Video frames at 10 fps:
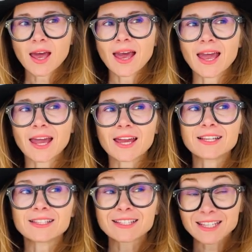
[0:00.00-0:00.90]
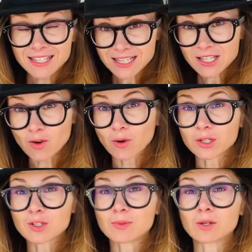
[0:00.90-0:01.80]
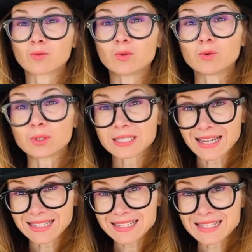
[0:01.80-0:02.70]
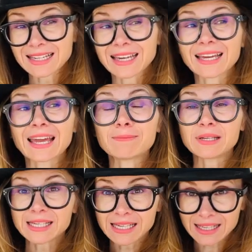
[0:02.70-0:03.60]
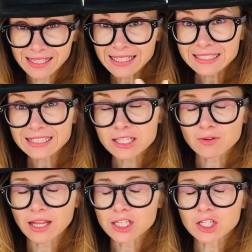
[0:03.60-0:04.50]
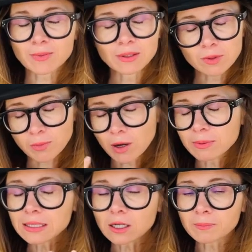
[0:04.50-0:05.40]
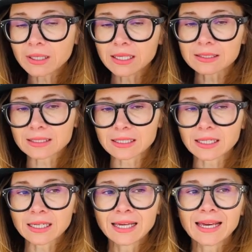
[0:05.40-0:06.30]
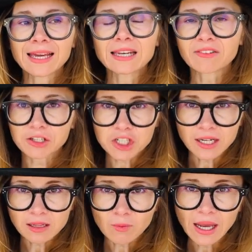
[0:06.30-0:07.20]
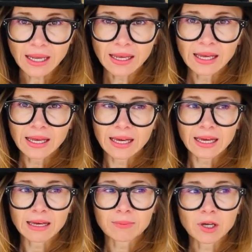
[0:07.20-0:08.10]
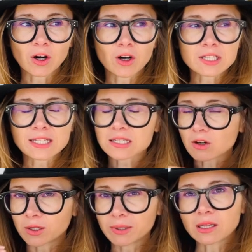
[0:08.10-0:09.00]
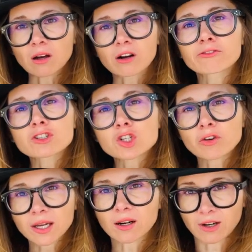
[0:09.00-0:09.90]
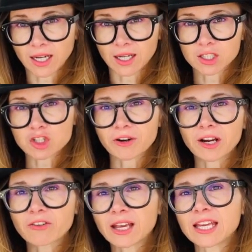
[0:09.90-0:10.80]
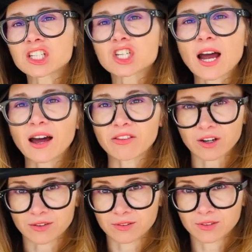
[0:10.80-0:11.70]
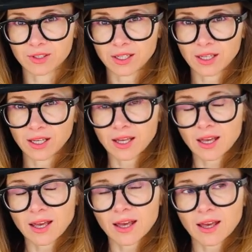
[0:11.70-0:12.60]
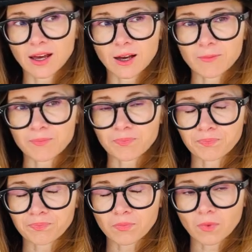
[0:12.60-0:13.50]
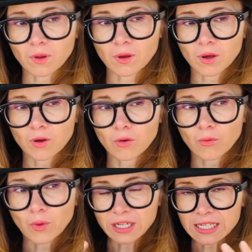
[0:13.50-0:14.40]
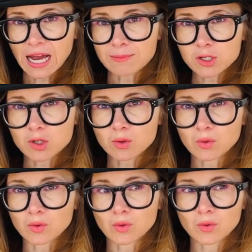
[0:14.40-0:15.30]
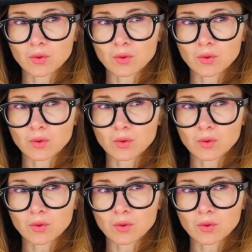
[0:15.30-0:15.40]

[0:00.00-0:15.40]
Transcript: And this is going to be a wound that can be healed in this relationship, and it will probably not be healed in a very gentle way, because there's going to be a lot of triggering each other when it comes to